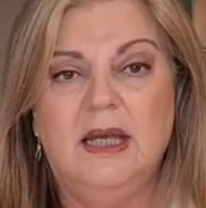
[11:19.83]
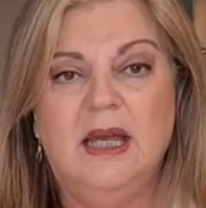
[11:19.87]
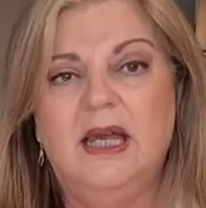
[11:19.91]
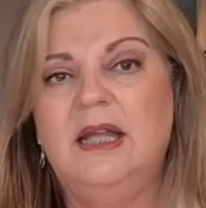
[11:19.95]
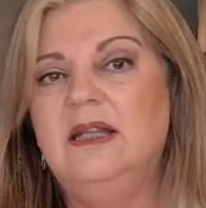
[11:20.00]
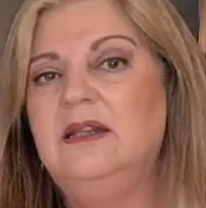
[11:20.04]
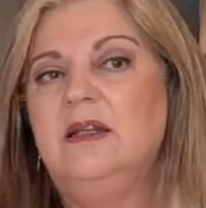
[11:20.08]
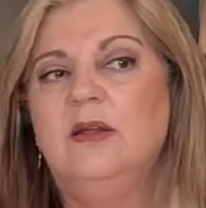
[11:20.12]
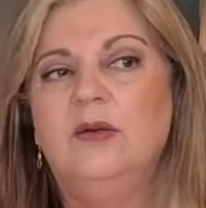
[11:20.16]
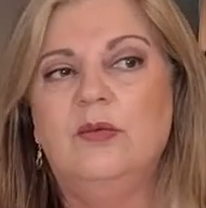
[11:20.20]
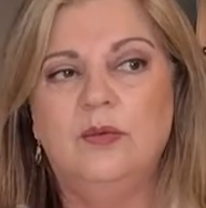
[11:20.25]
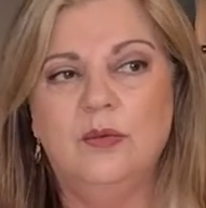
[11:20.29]

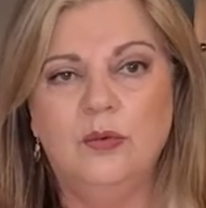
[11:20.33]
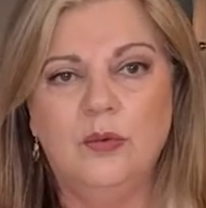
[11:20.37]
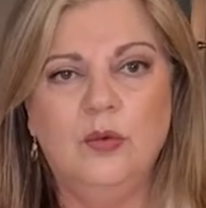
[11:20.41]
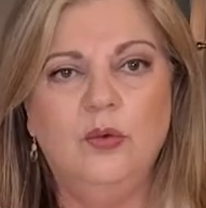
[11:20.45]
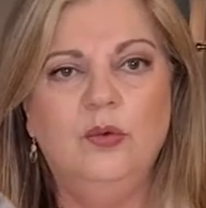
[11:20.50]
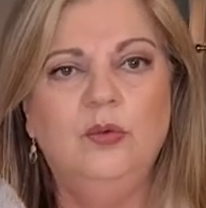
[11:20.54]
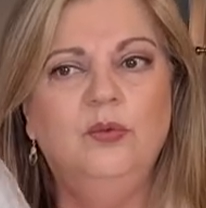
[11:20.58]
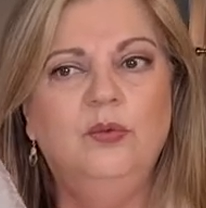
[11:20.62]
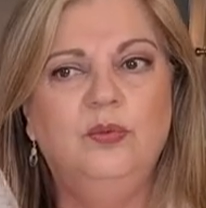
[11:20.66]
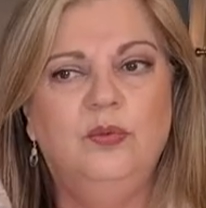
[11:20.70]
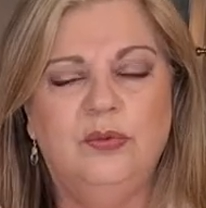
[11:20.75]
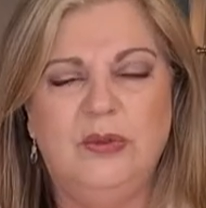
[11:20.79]
And they're
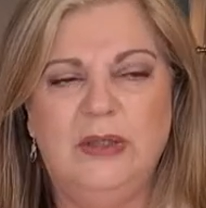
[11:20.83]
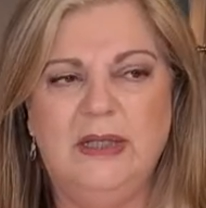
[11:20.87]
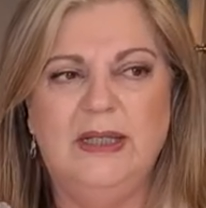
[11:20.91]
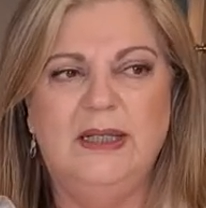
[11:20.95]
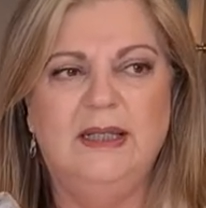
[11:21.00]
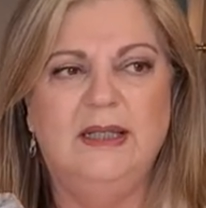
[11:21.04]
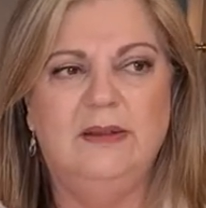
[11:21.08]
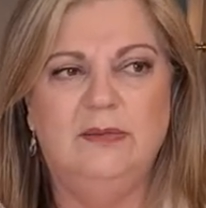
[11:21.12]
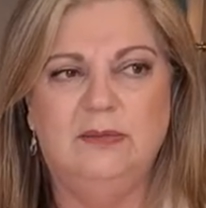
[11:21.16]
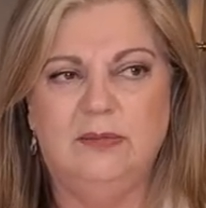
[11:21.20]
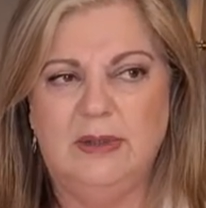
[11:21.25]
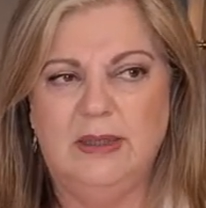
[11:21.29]
all
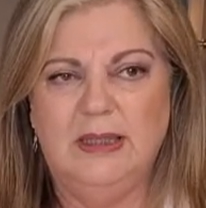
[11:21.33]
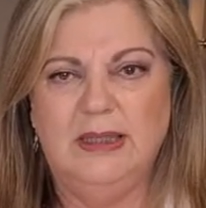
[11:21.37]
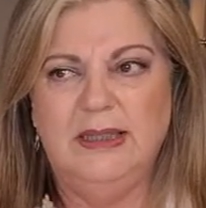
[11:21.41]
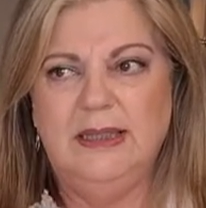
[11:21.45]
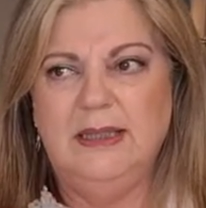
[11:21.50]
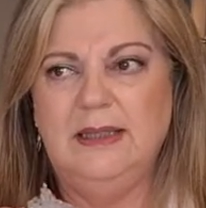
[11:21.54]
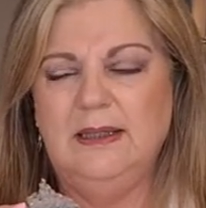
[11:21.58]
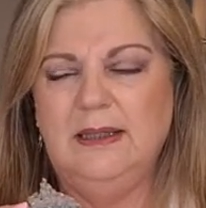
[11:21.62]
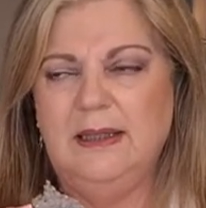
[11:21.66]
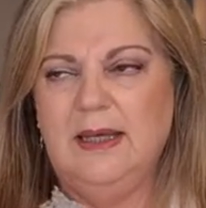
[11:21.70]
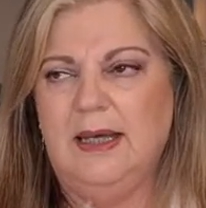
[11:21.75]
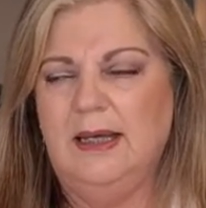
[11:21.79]
really,
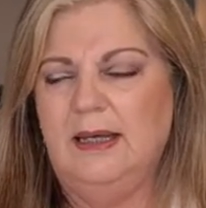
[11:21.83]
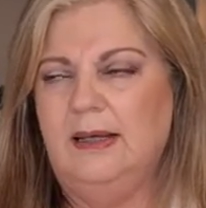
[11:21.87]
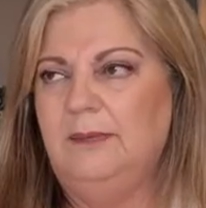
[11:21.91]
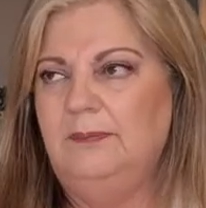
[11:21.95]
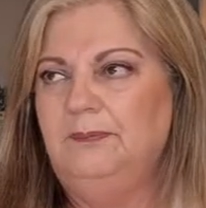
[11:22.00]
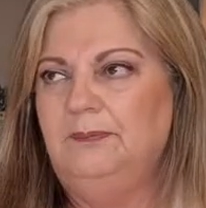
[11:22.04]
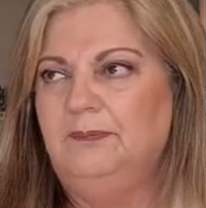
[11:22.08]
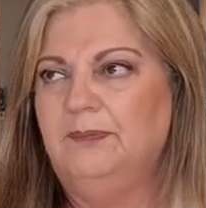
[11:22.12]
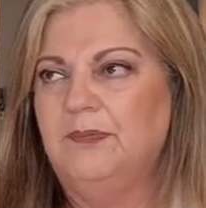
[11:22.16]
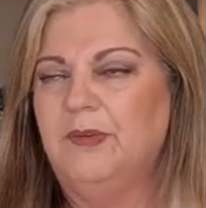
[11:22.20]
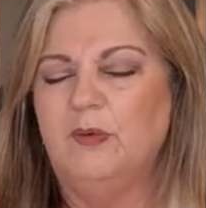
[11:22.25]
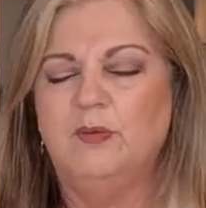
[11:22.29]
really,
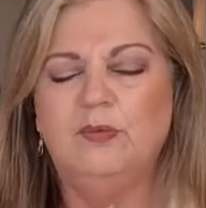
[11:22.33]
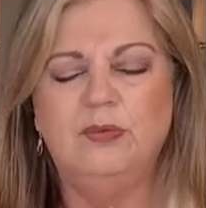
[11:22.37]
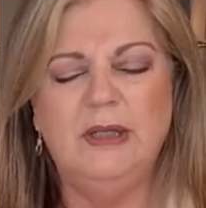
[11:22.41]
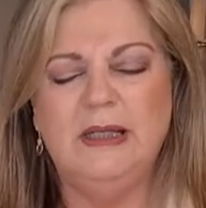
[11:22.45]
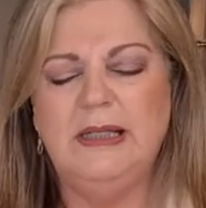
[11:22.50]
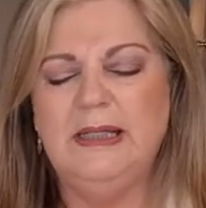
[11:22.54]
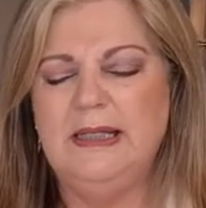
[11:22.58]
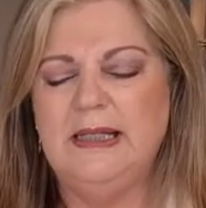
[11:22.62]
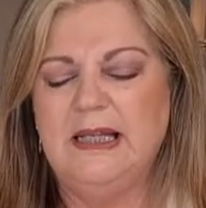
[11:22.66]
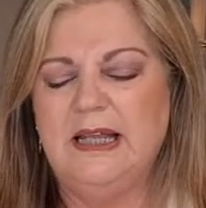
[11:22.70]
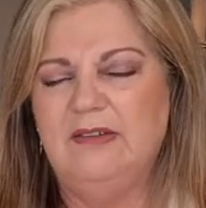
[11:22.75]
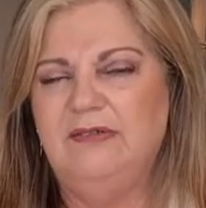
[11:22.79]
um,
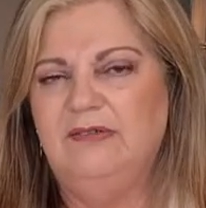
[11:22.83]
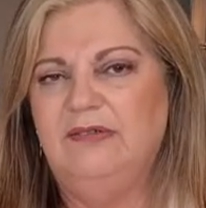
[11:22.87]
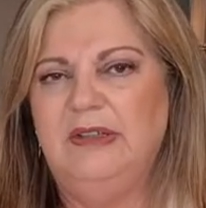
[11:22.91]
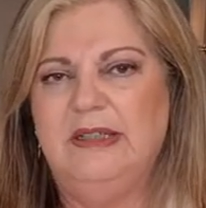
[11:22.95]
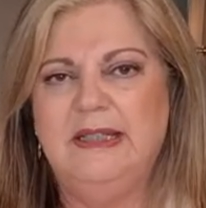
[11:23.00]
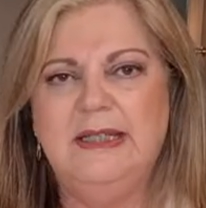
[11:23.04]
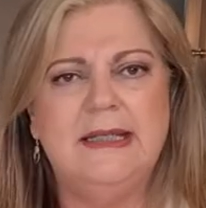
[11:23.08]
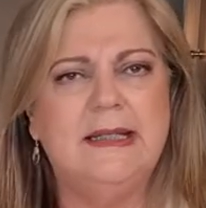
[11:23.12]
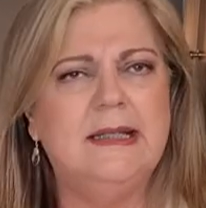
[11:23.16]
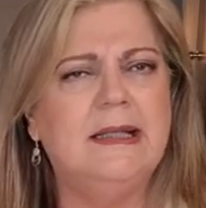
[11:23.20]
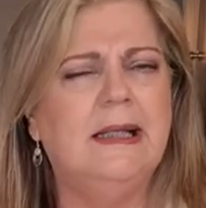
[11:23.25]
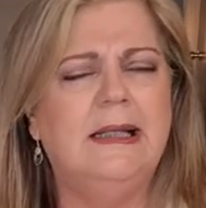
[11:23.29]
really
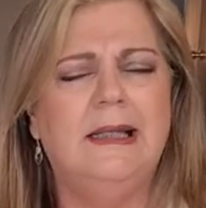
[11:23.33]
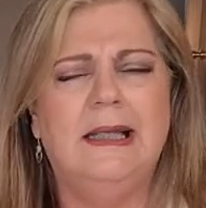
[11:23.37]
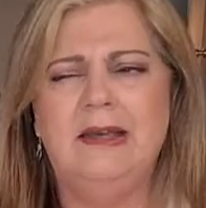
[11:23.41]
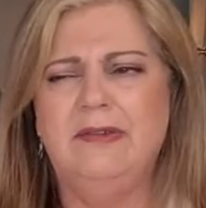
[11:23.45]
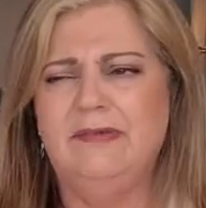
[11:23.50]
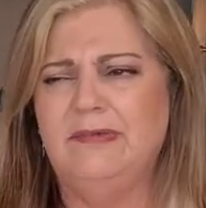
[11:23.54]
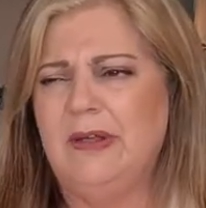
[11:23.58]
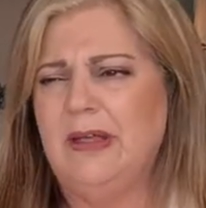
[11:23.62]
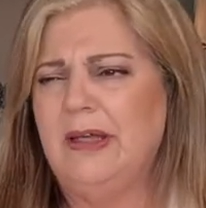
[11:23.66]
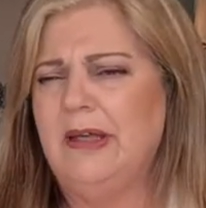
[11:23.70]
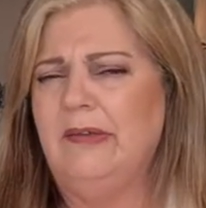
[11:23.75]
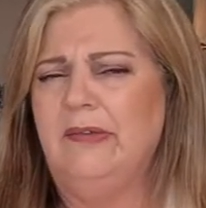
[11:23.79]
lovely,
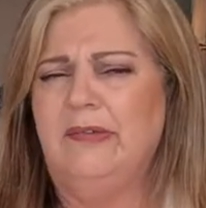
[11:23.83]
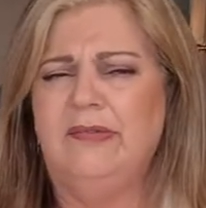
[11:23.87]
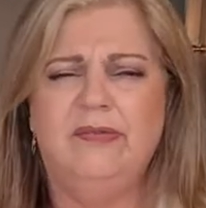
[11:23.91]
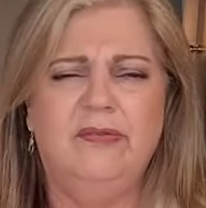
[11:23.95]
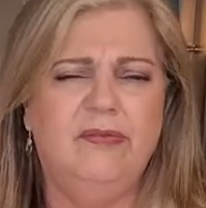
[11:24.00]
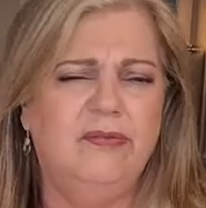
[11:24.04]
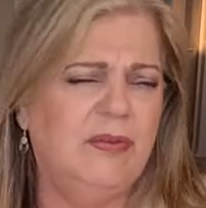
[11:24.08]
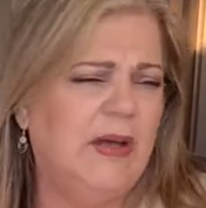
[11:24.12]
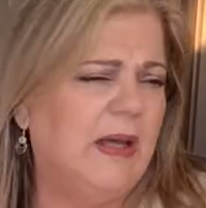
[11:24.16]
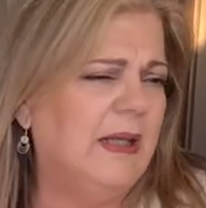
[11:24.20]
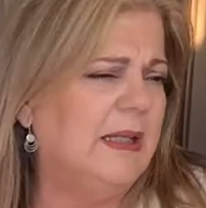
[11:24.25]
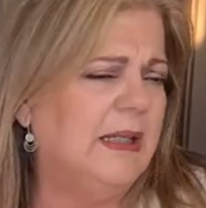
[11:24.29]
clever,
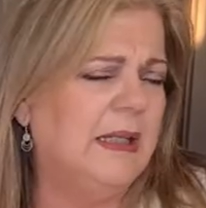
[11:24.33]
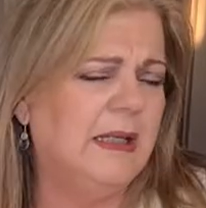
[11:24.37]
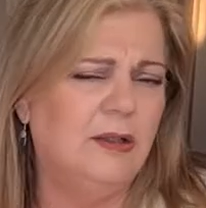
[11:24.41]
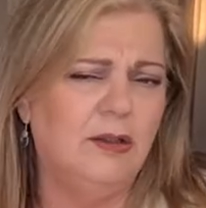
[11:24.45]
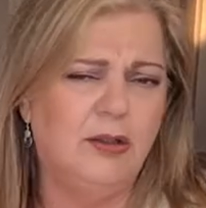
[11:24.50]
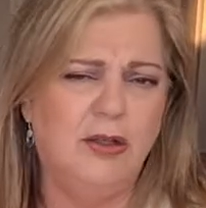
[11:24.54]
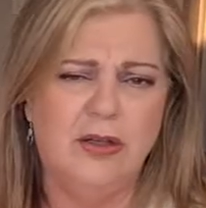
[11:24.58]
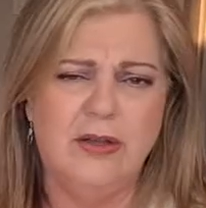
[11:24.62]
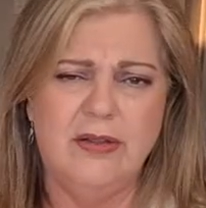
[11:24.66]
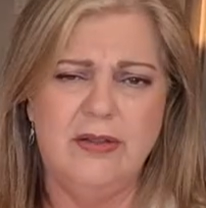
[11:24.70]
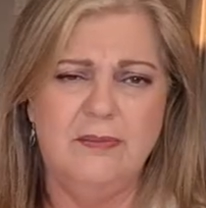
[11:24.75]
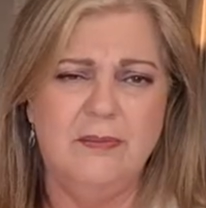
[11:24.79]
funny. A
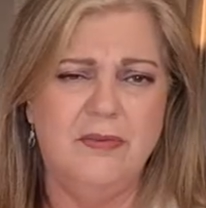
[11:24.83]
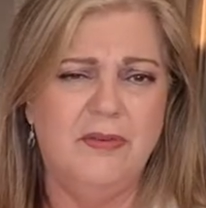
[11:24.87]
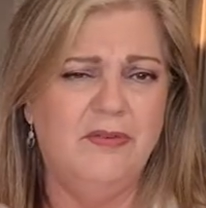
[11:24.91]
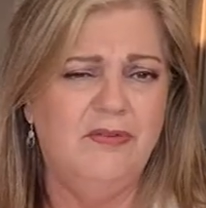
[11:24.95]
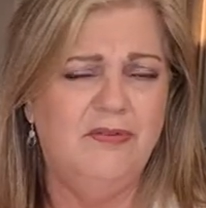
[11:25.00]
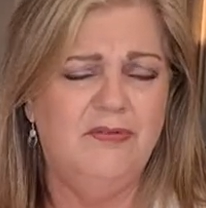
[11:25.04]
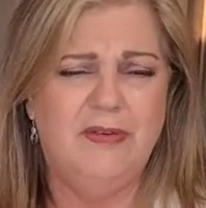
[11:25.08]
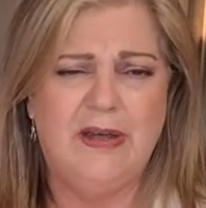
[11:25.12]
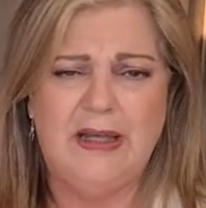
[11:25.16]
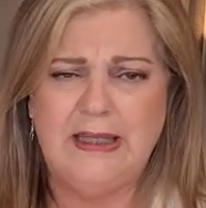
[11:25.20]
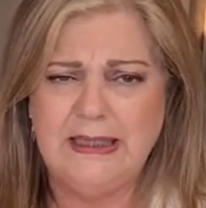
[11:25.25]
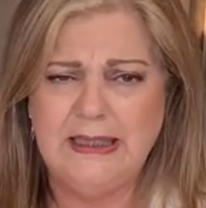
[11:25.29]
lot of them are
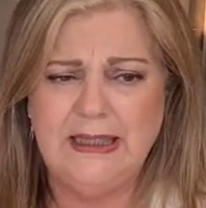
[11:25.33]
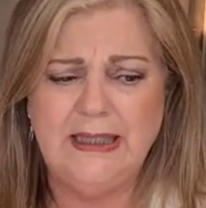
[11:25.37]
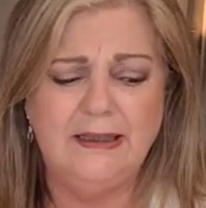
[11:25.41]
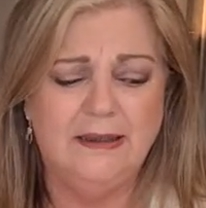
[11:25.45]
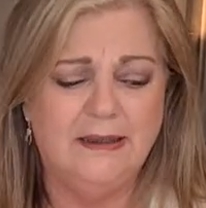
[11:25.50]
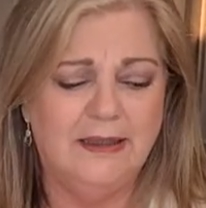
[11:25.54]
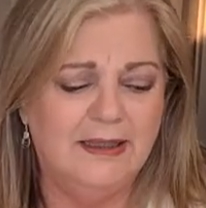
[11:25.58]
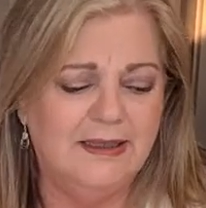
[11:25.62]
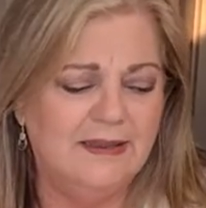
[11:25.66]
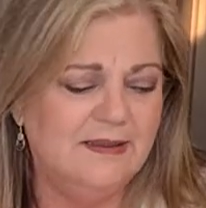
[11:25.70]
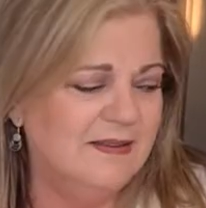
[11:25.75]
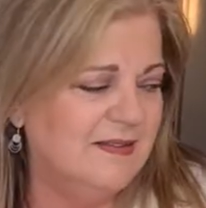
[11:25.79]
funny,
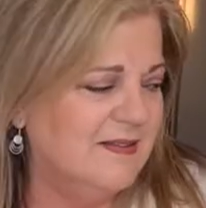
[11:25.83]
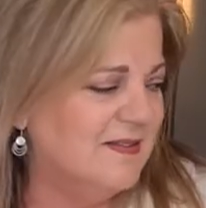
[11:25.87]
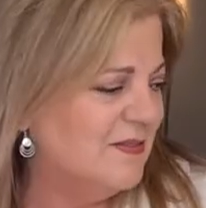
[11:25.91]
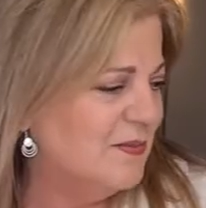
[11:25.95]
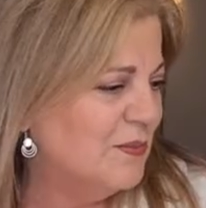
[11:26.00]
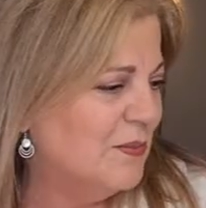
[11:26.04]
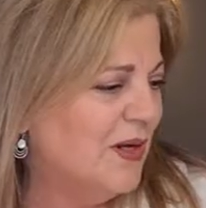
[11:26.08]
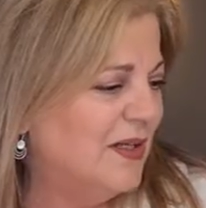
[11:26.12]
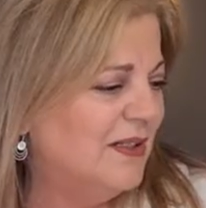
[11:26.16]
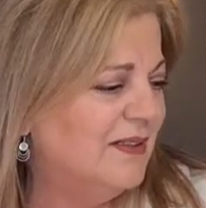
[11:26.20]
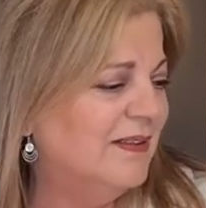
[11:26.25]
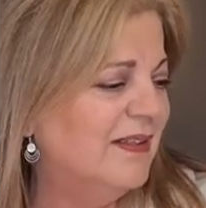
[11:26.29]
like this
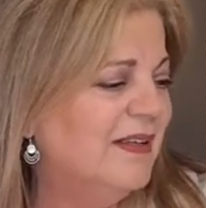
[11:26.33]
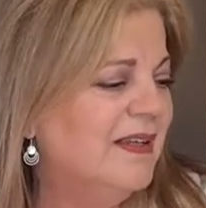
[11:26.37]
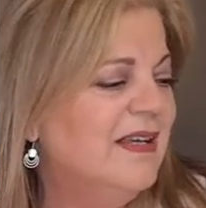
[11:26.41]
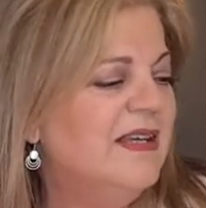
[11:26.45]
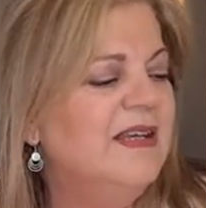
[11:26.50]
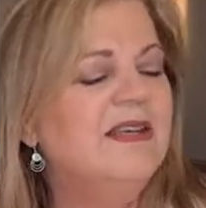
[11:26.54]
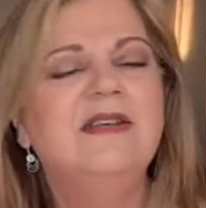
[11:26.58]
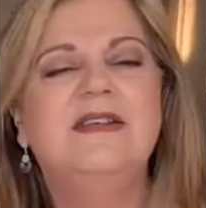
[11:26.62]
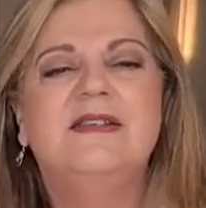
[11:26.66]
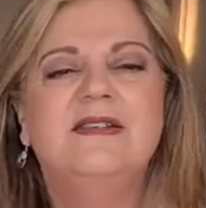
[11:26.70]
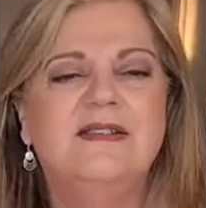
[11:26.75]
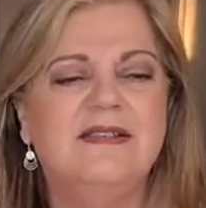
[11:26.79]
one.
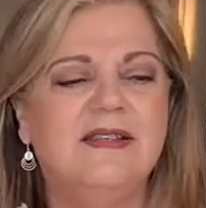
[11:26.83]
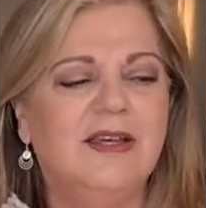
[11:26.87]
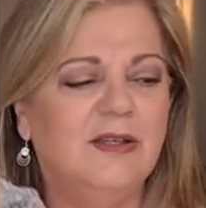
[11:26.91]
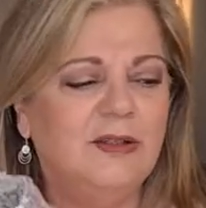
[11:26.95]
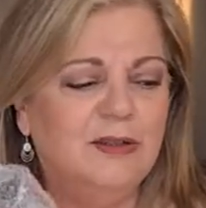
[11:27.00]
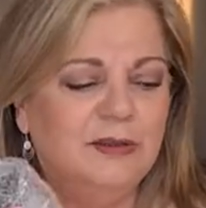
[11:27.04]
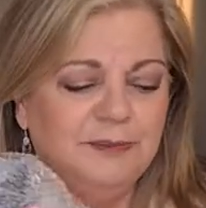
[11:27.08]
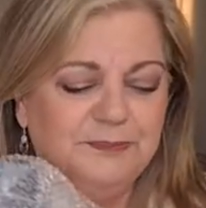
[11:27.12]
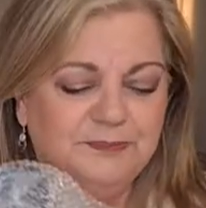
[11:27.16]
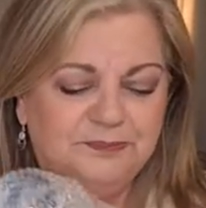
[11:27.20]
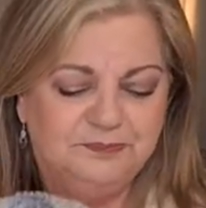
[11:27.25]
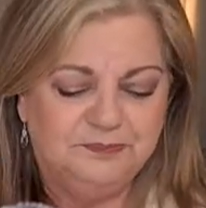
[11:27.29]

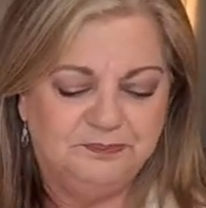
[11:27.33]
So